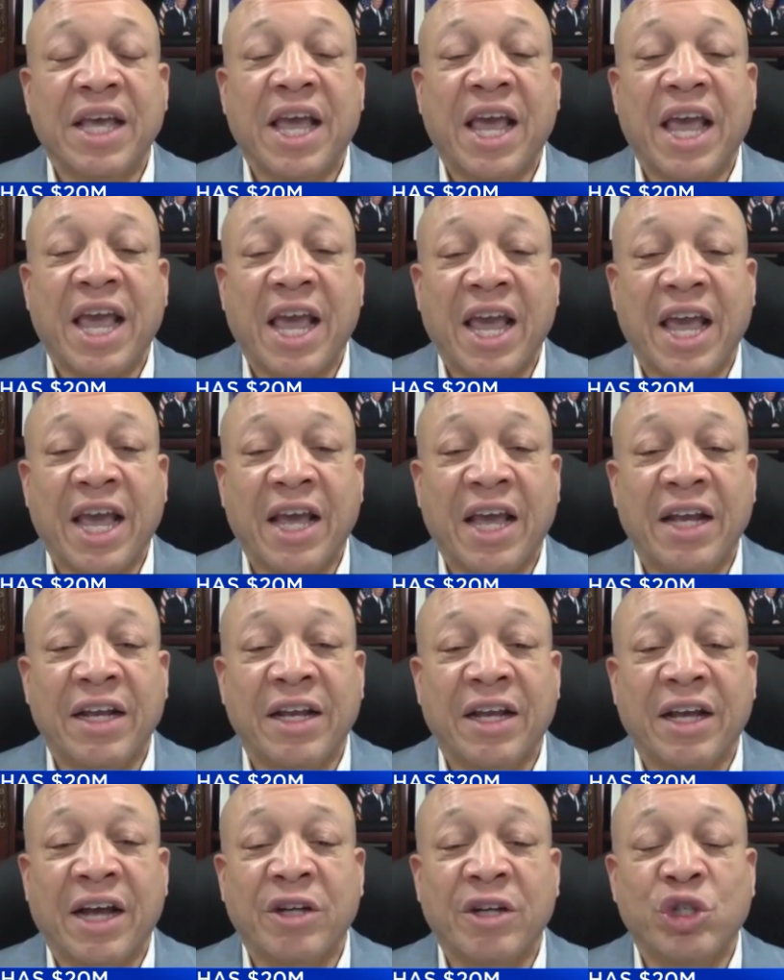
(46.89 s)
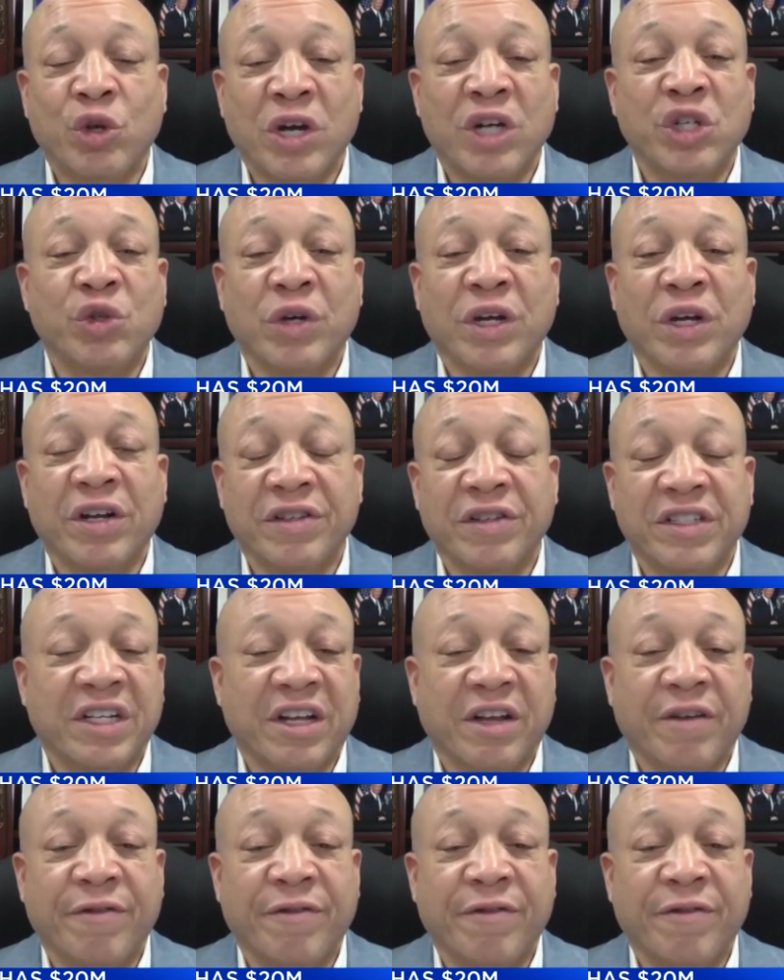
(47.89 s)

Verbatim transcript: and uh, treasury of the city of